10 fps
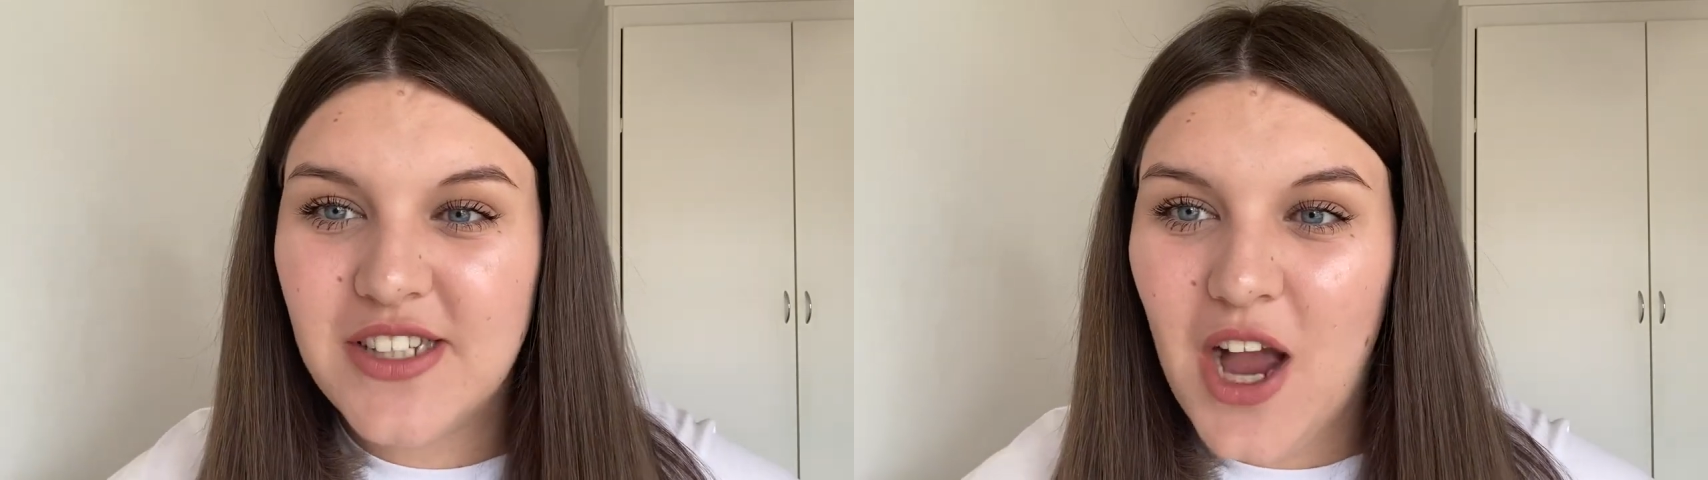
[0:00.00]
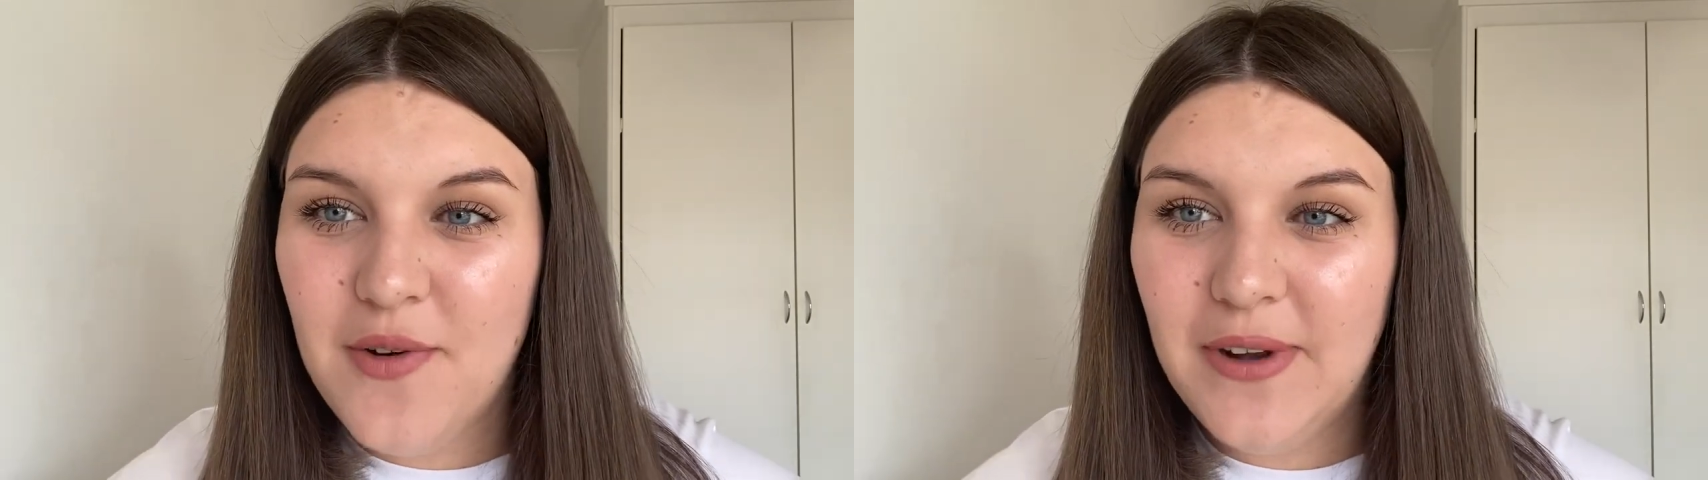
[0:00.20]

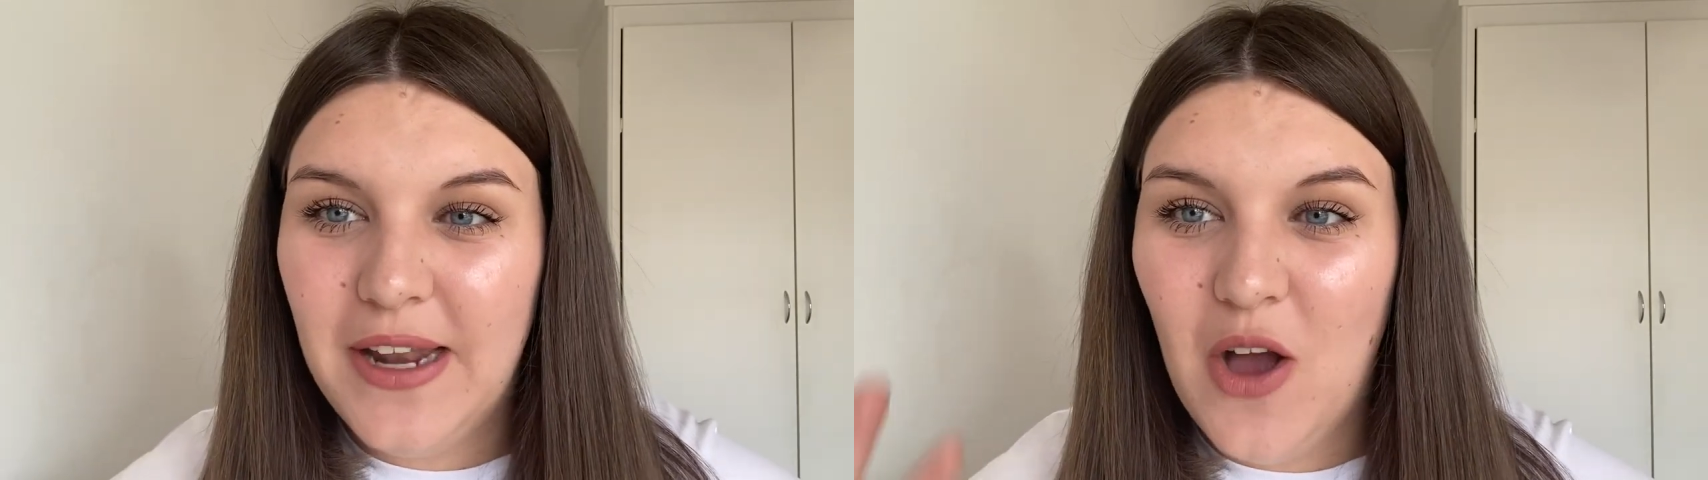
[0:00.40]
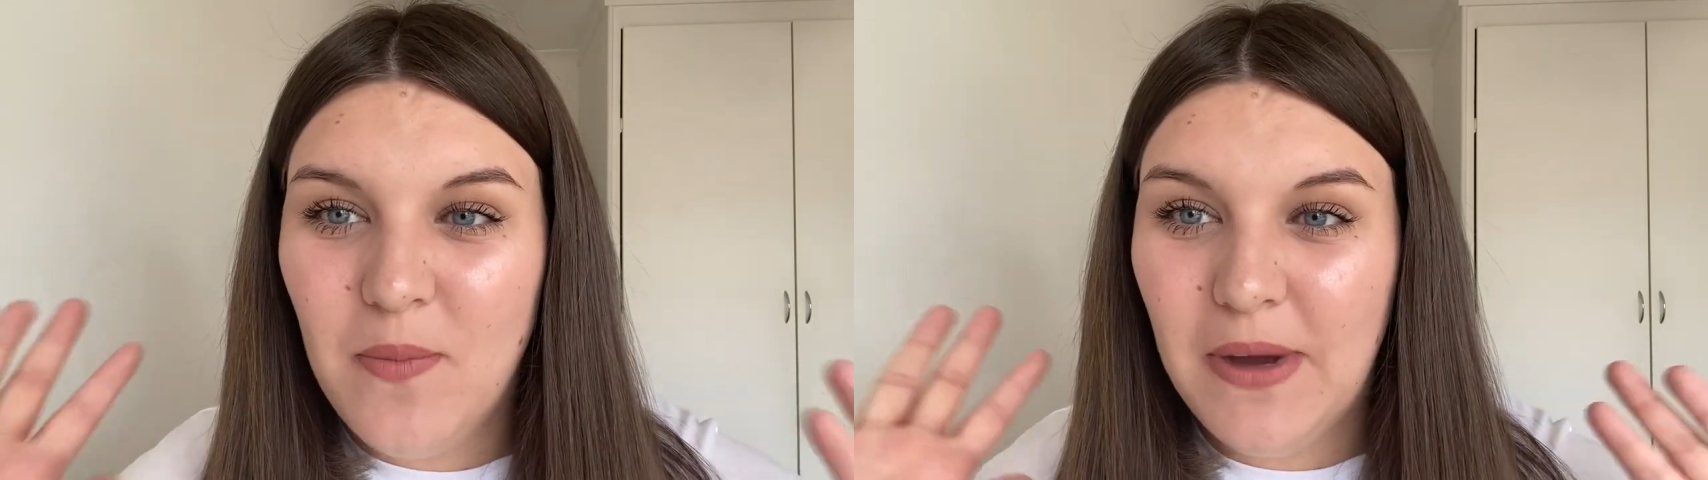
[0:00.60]

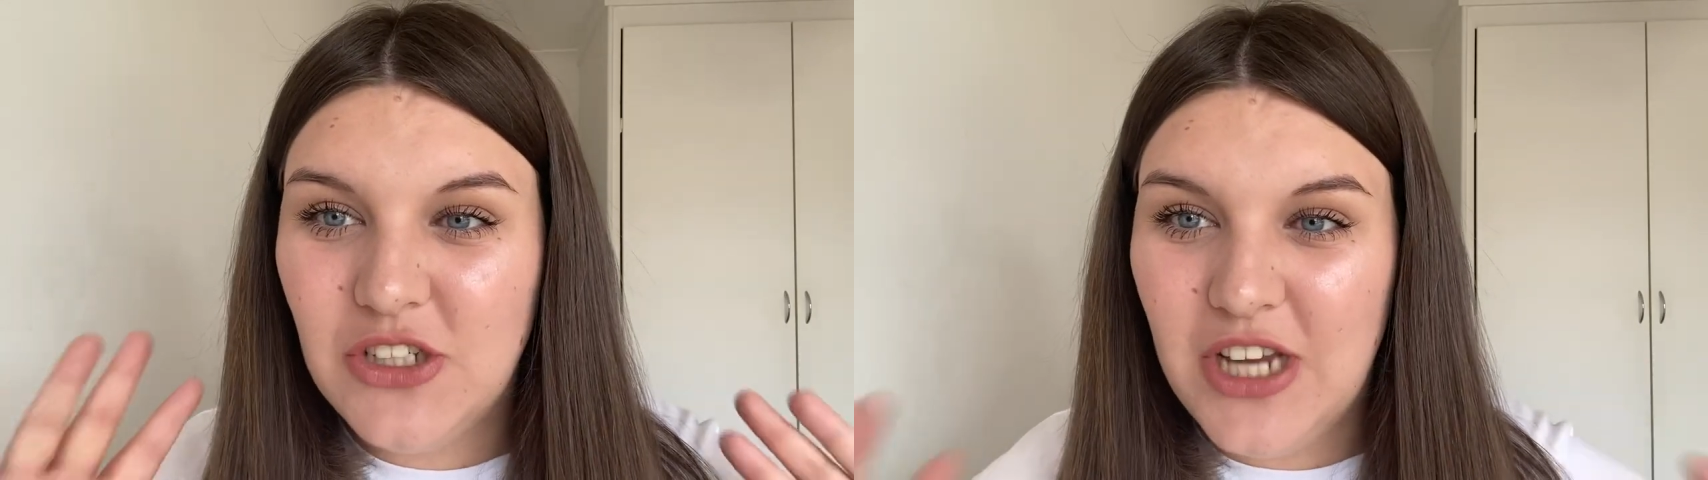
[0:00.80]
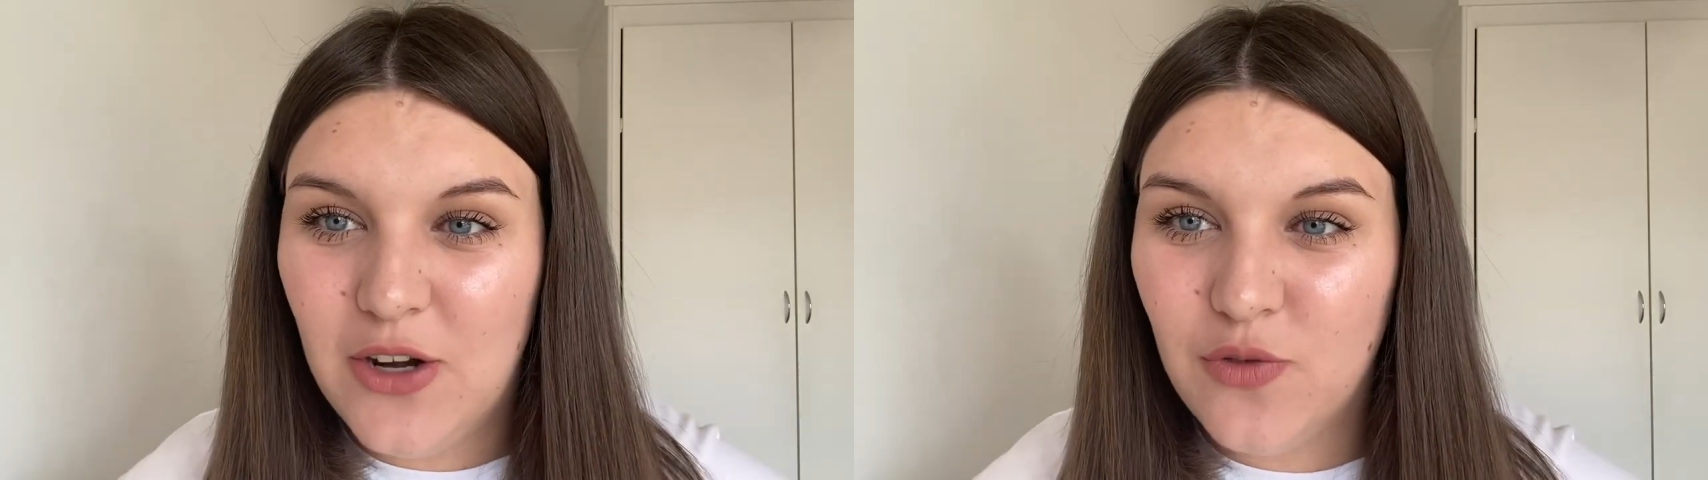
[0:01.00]
currently on my
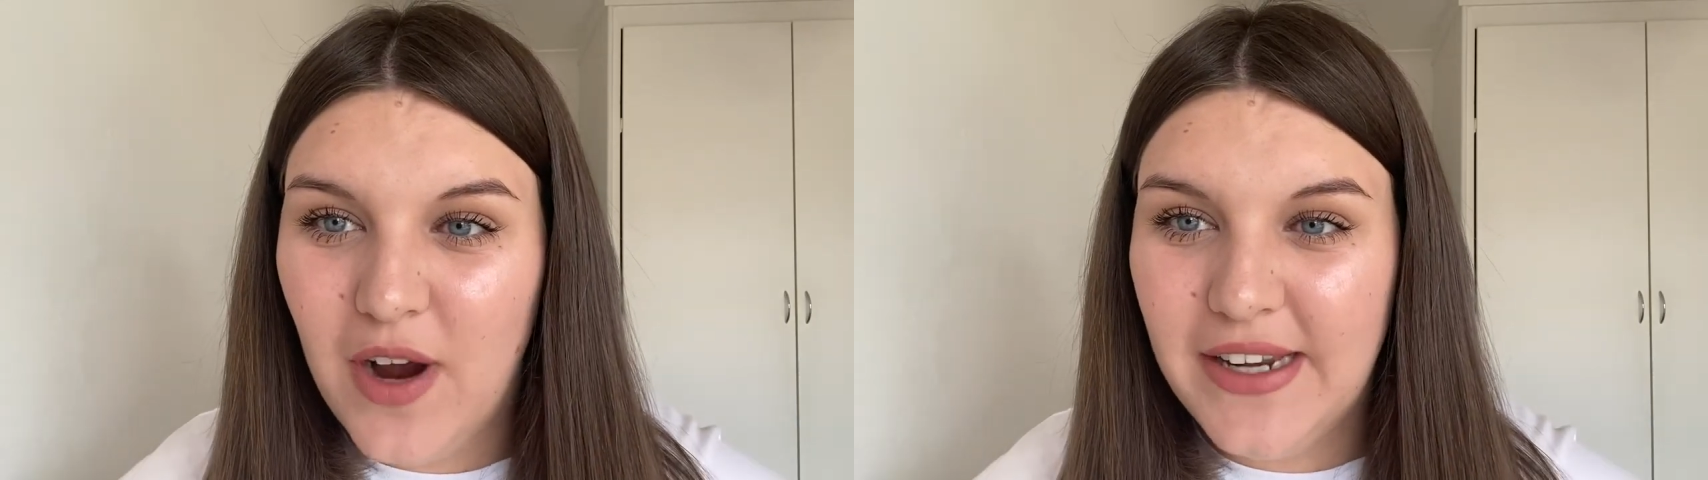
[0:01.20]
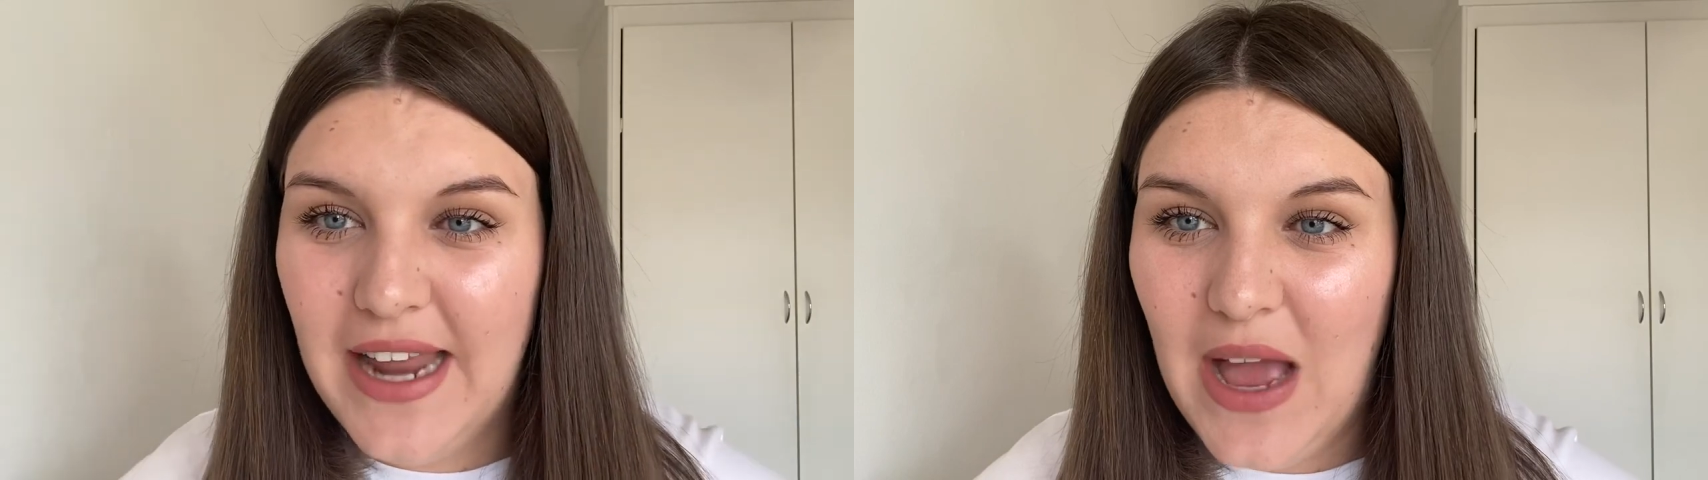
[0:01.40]
channel
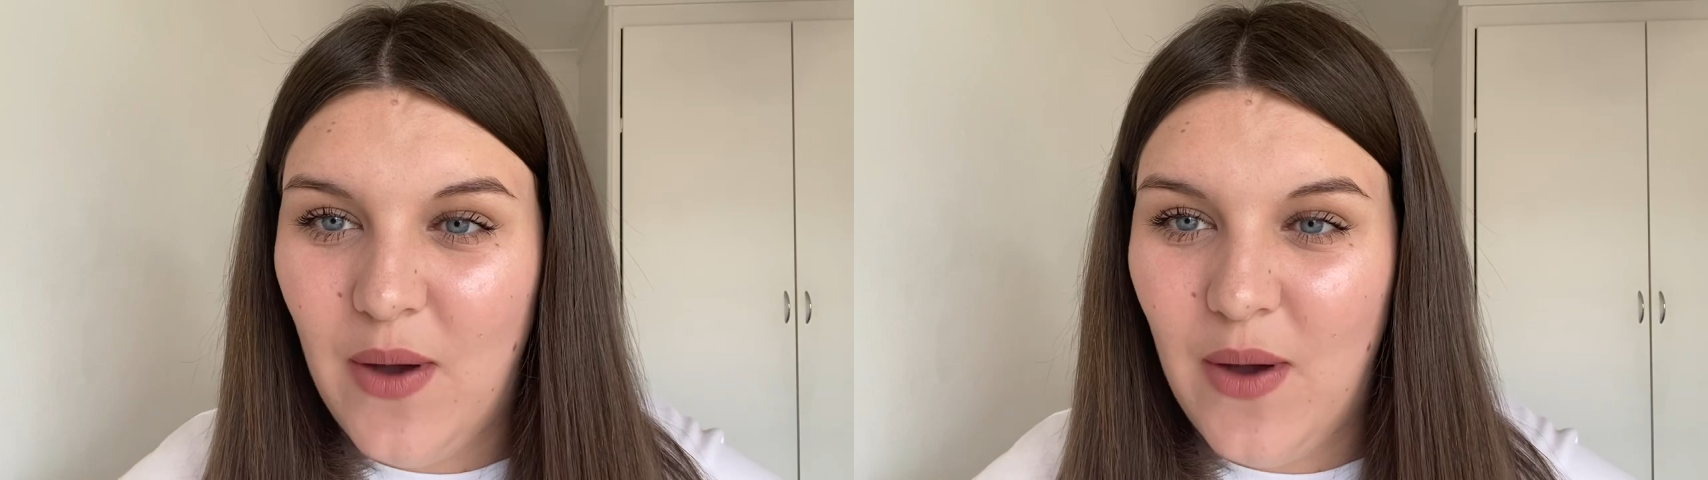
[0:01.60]
right now.